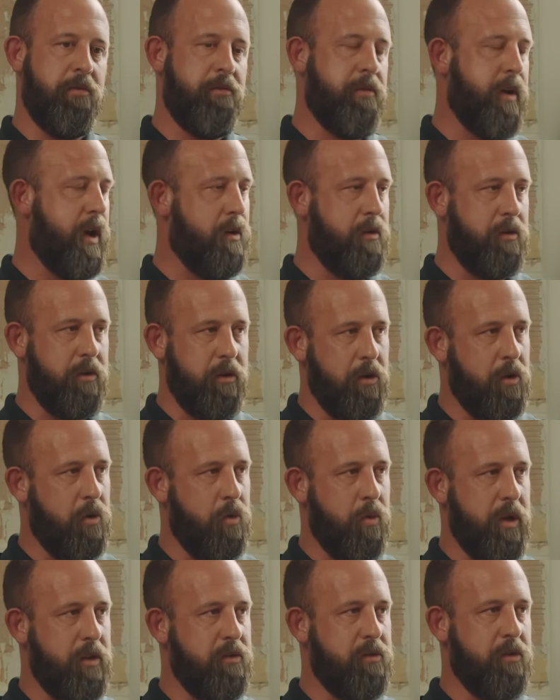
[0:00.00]
found little
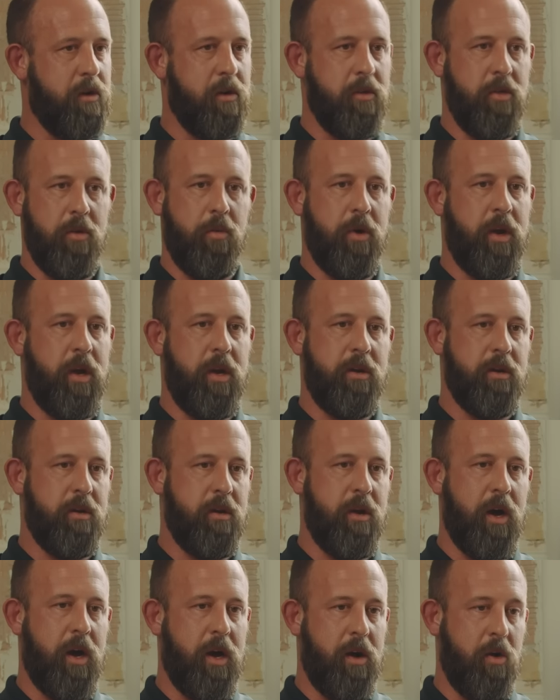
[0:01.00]
wins along the way, to
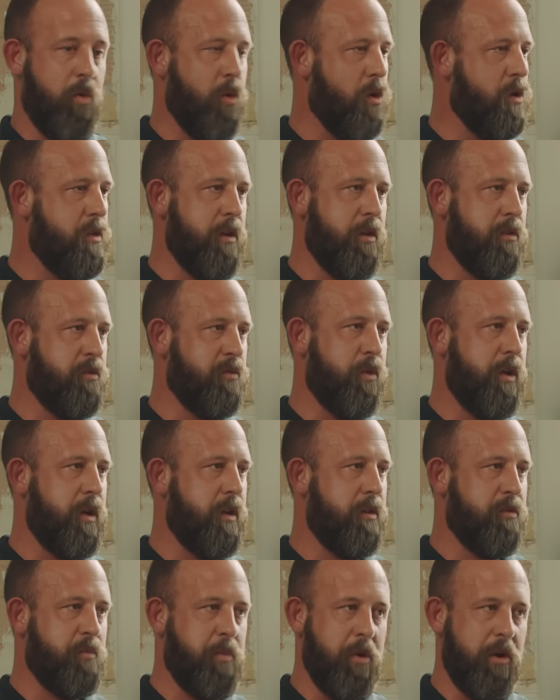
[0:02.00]
not hoard those
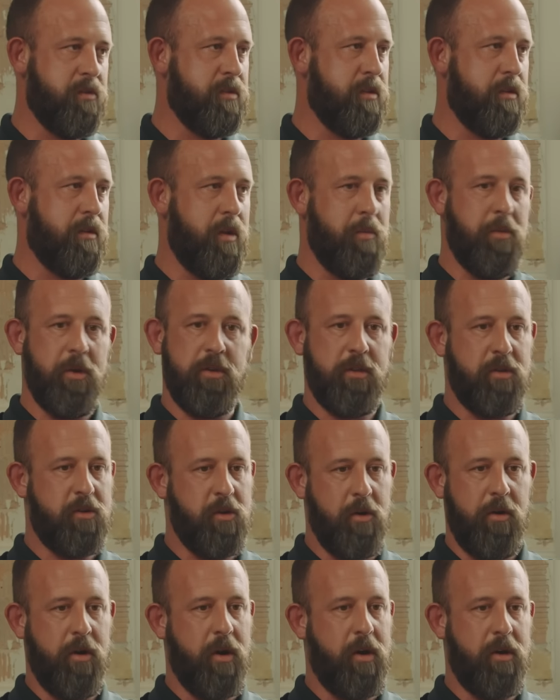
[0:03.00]
wins personally, but to
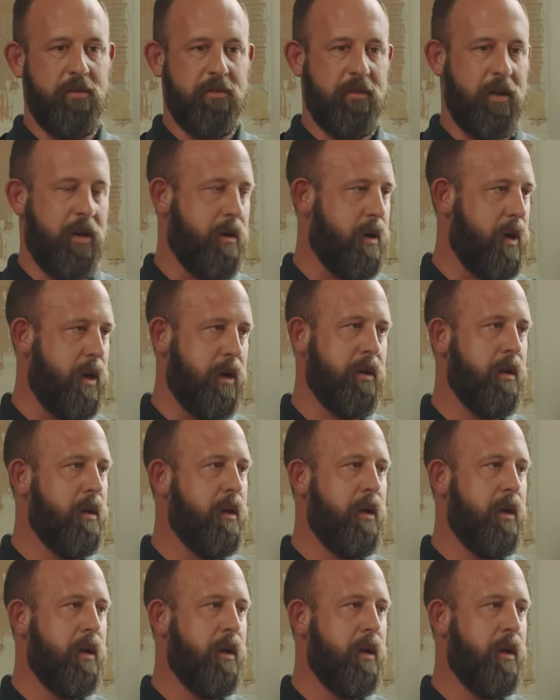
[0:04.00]
turn around and say like,